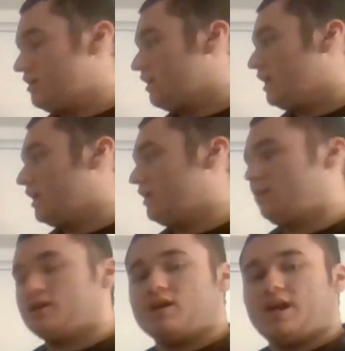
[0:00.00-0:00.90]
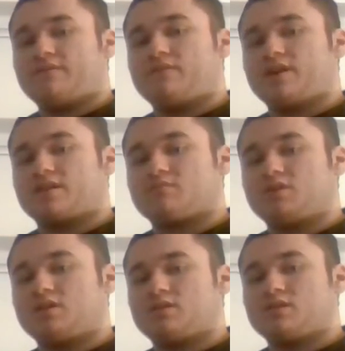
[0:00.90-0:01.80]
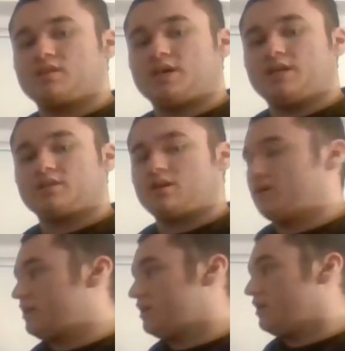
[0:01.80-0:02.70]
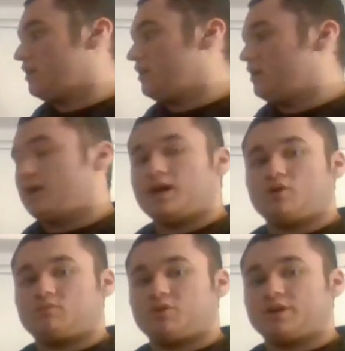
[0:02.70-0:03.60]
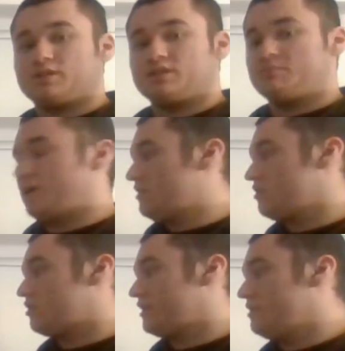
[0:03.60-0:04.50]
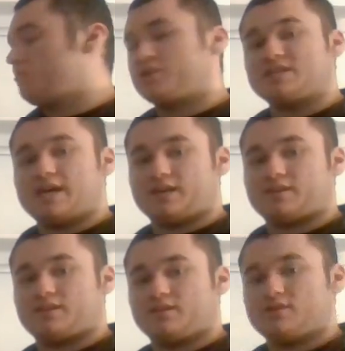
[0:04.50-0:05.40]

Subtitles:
and f of x means that our output depends on our input x.